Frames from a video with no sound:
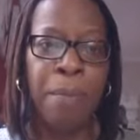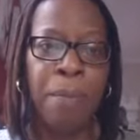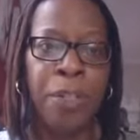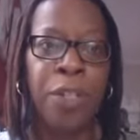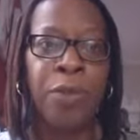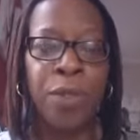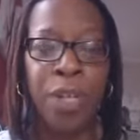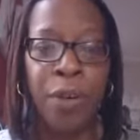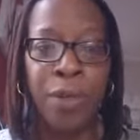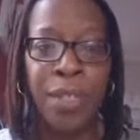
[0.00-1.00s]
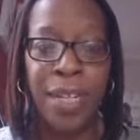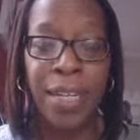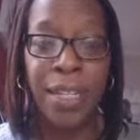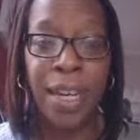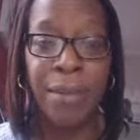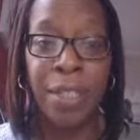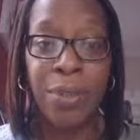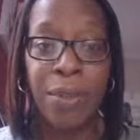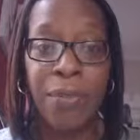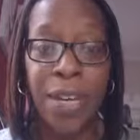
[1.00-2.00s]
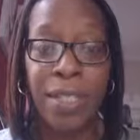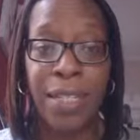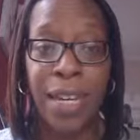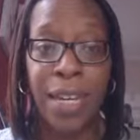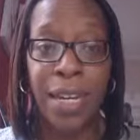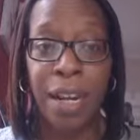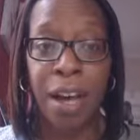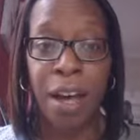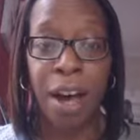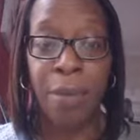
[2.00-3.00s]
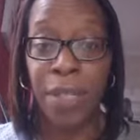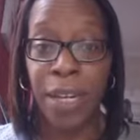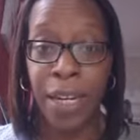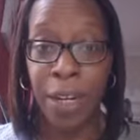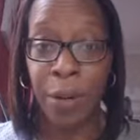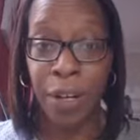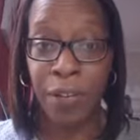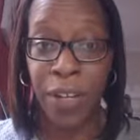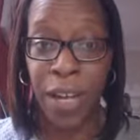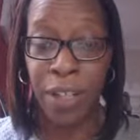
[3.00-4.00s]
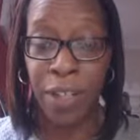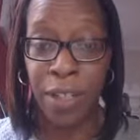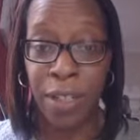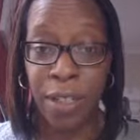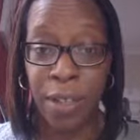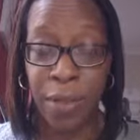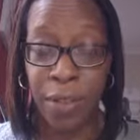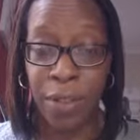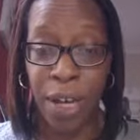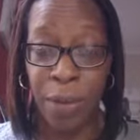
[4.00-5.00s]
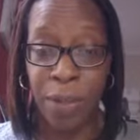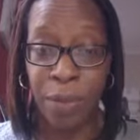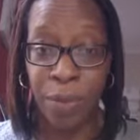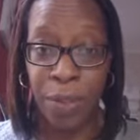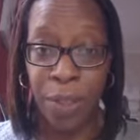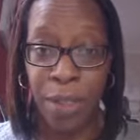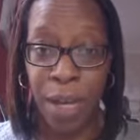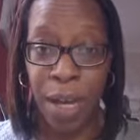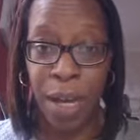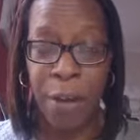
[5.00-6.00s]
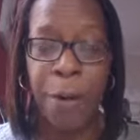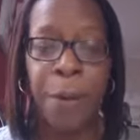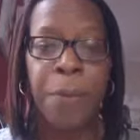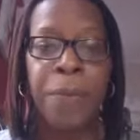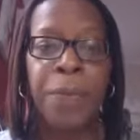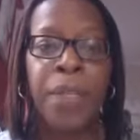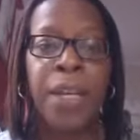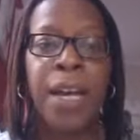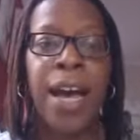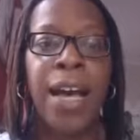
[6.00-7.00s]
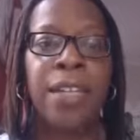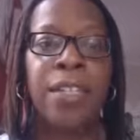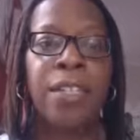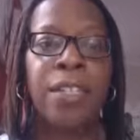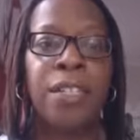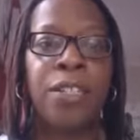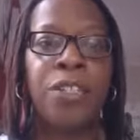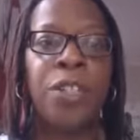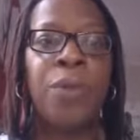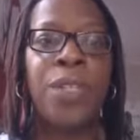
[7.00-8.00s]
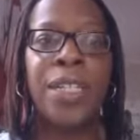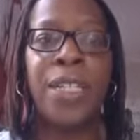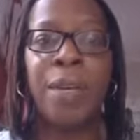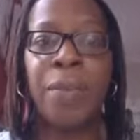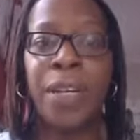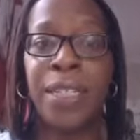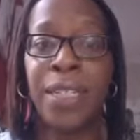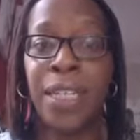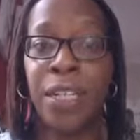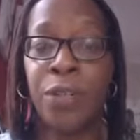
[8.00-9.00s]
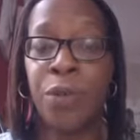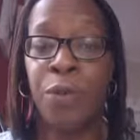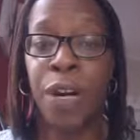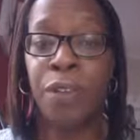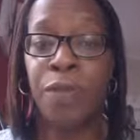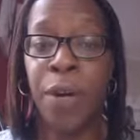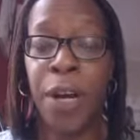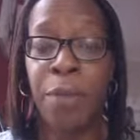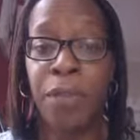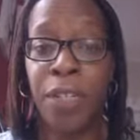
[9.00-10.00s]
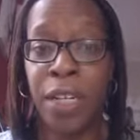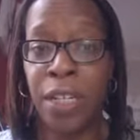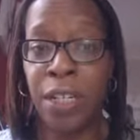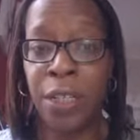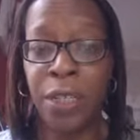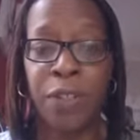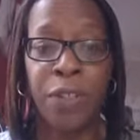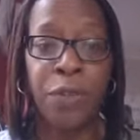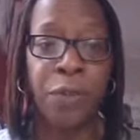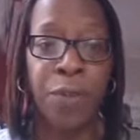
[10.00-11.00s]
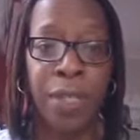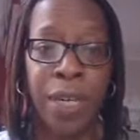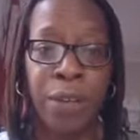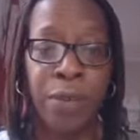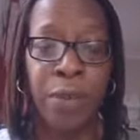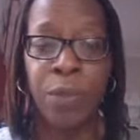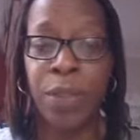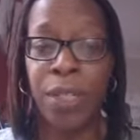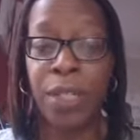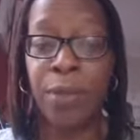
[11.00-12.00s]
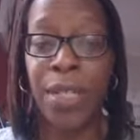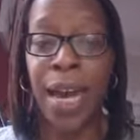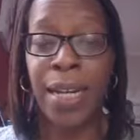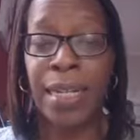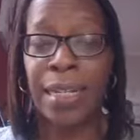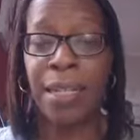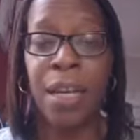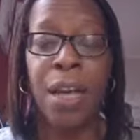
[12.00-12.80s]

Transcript: she also wanted them to invest in her upskilling her qualifications because that was important to her. And she wanted the ability to work from home if she needed to. So if her children were sick or she wanted to attend,